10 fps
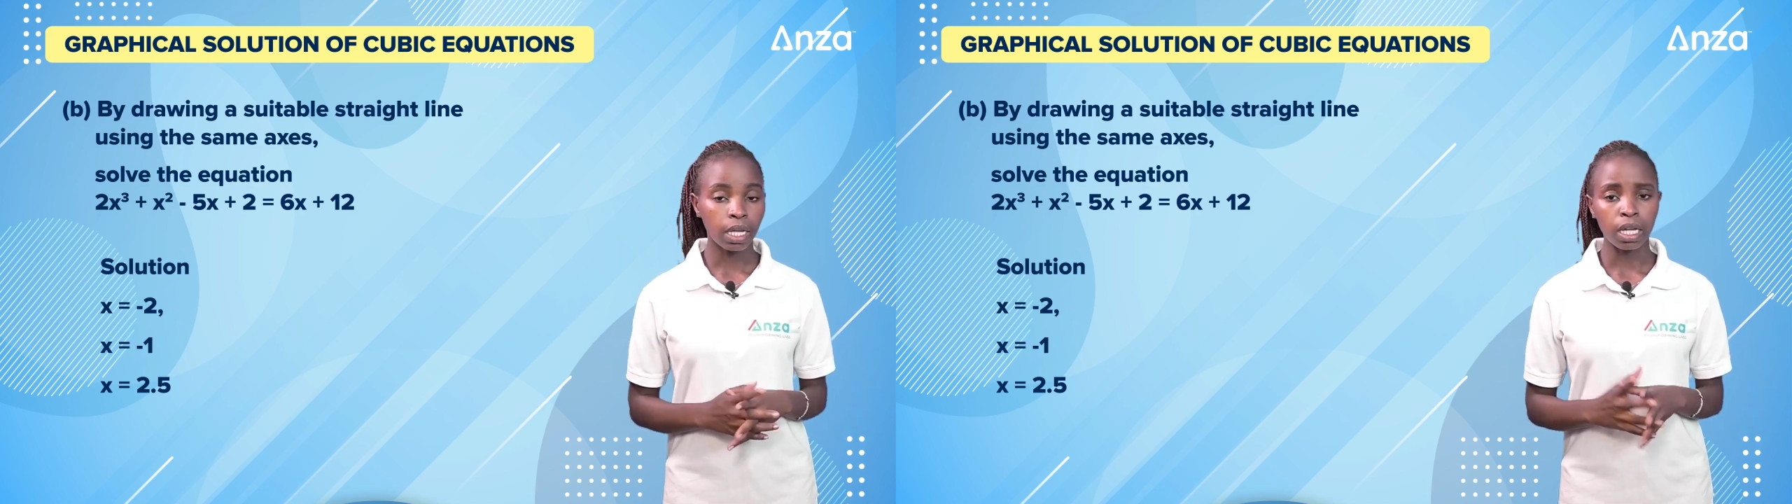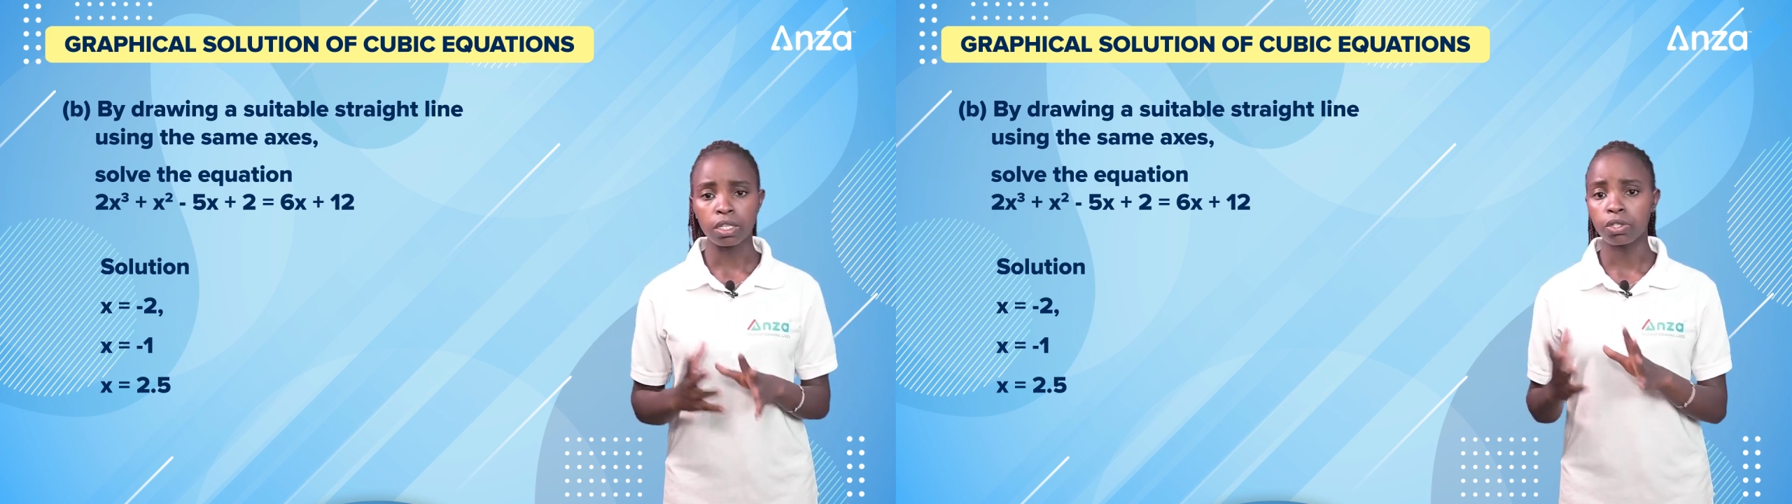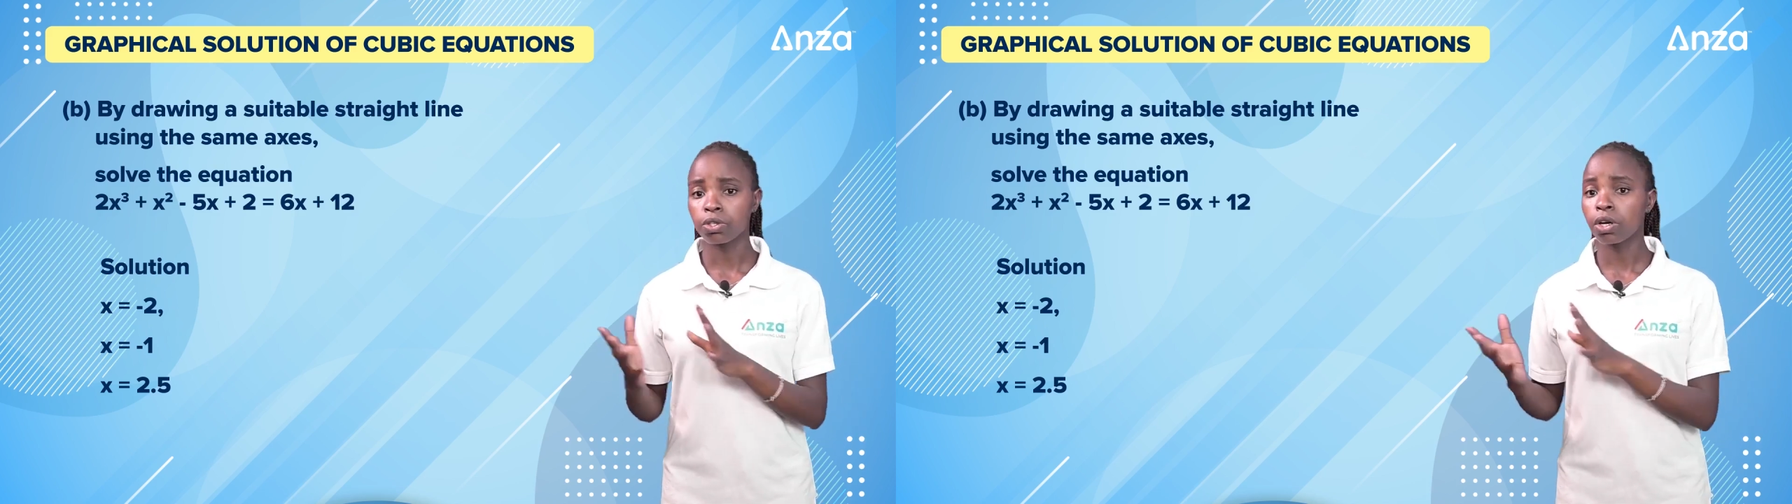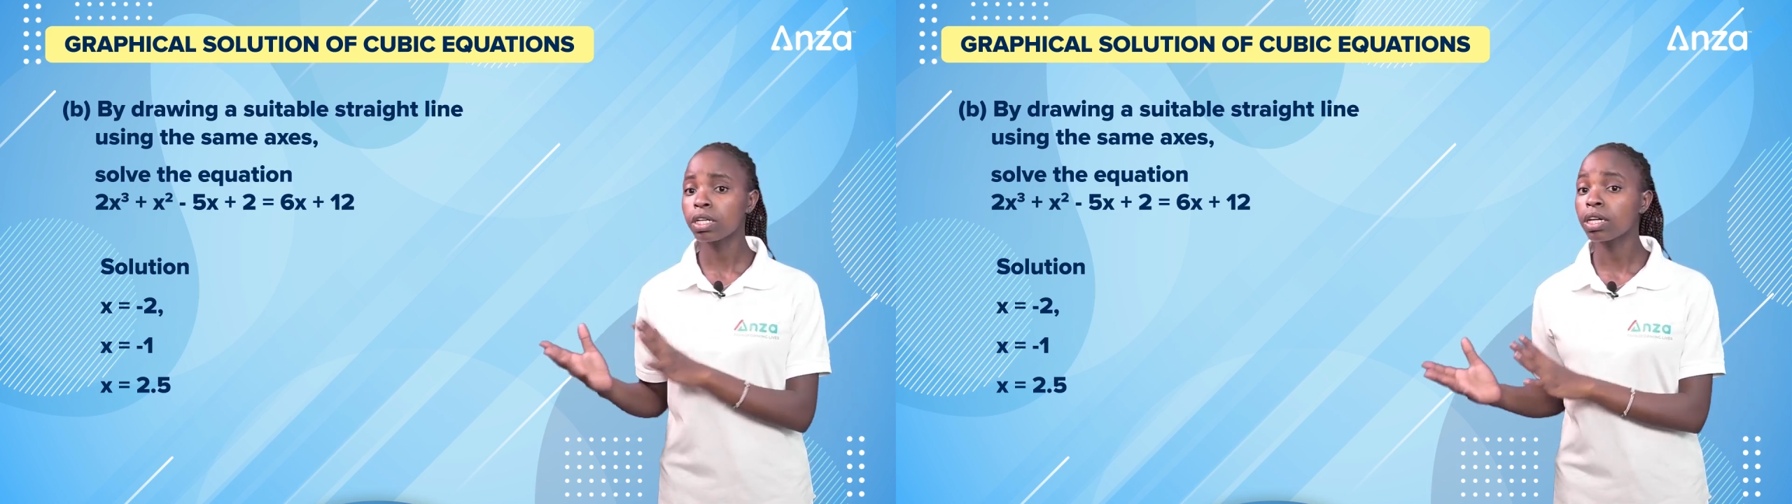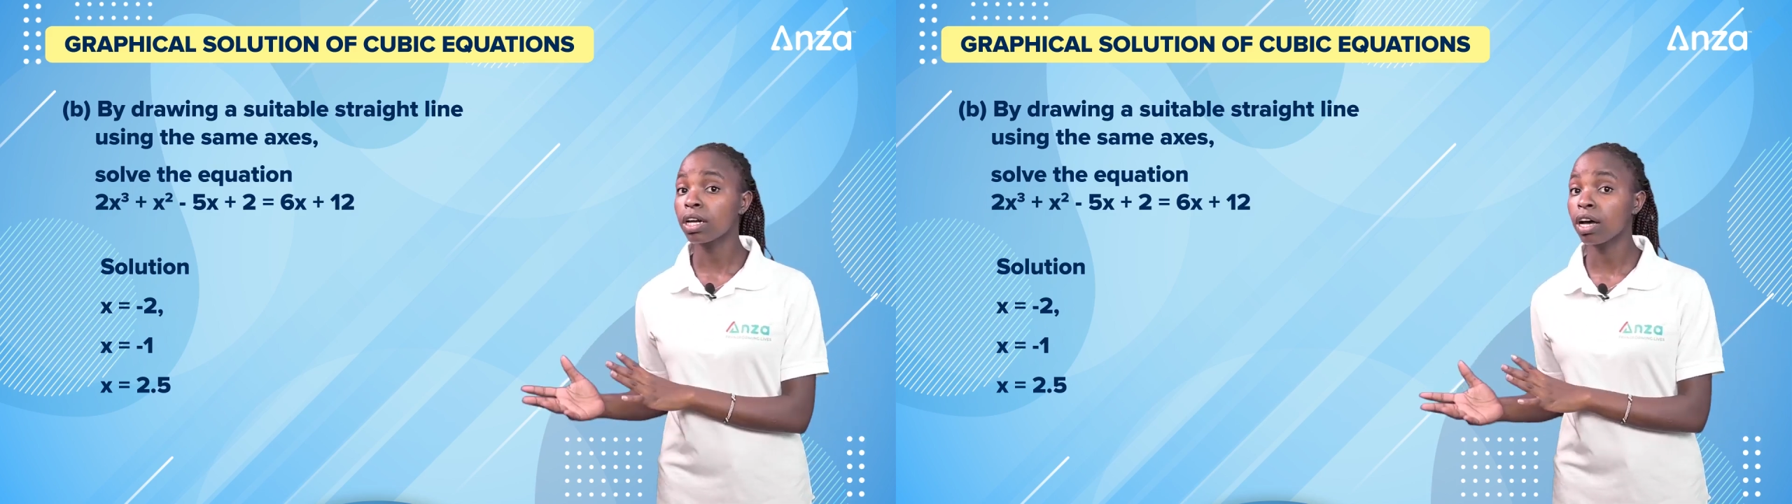and
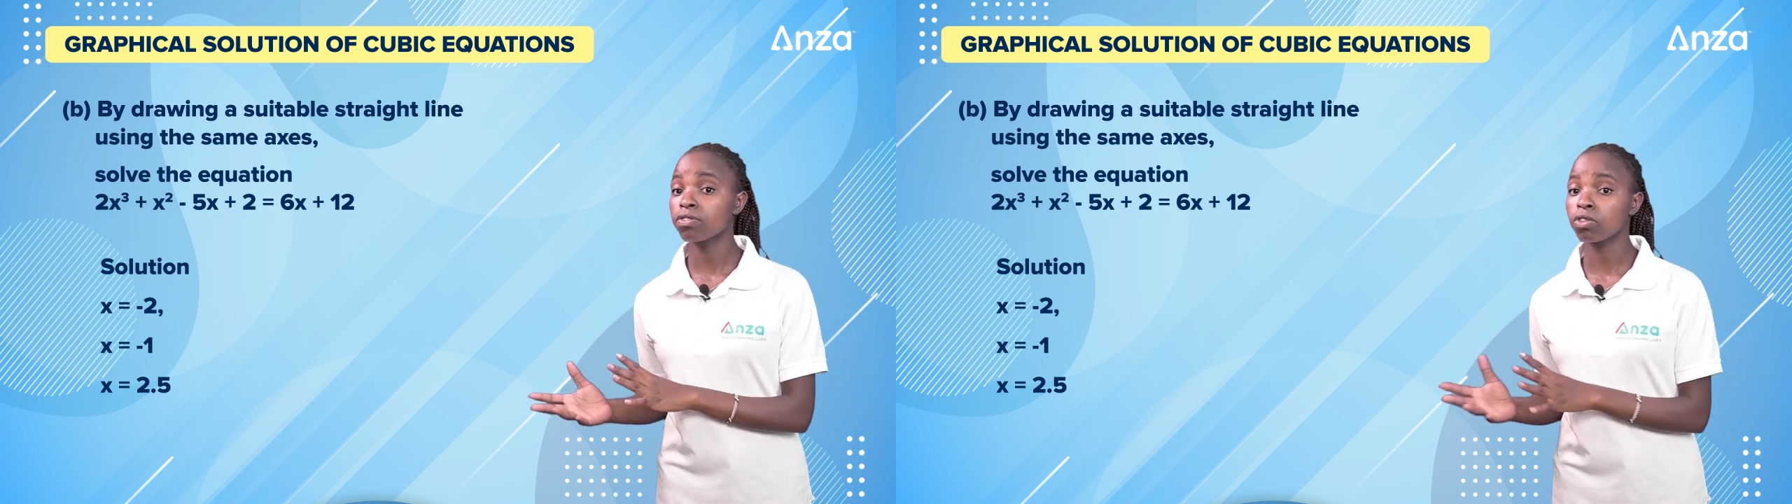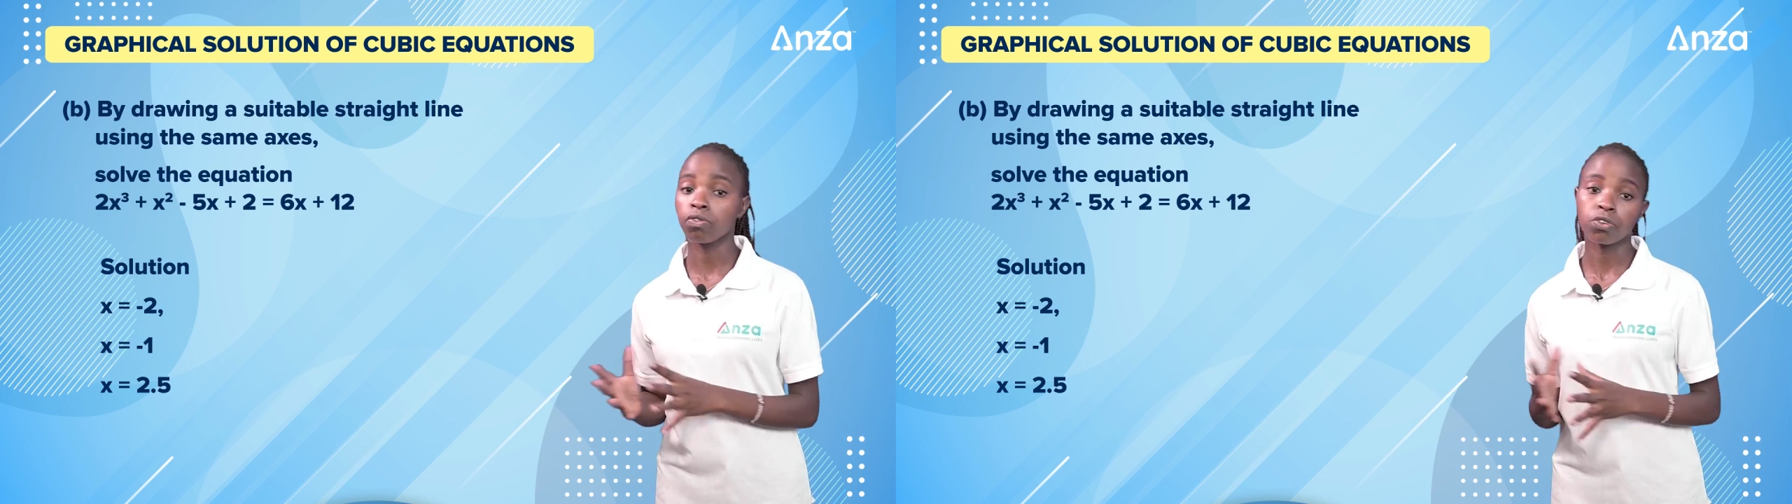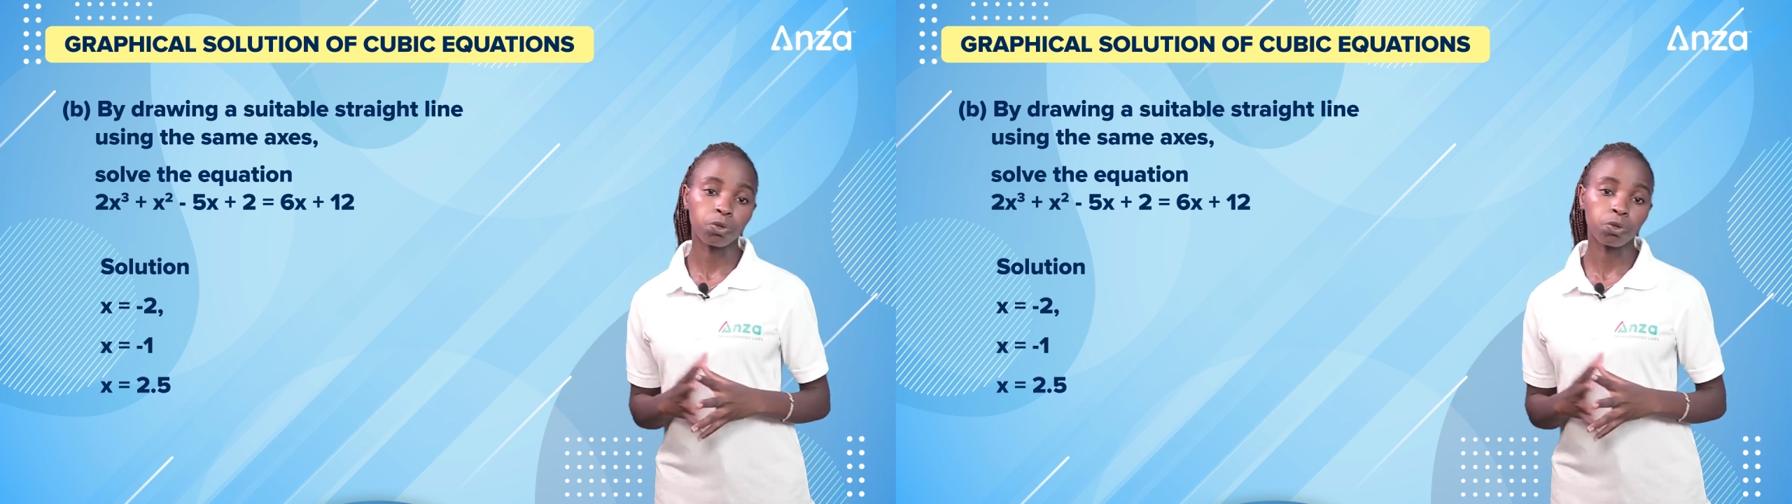drawn graphs of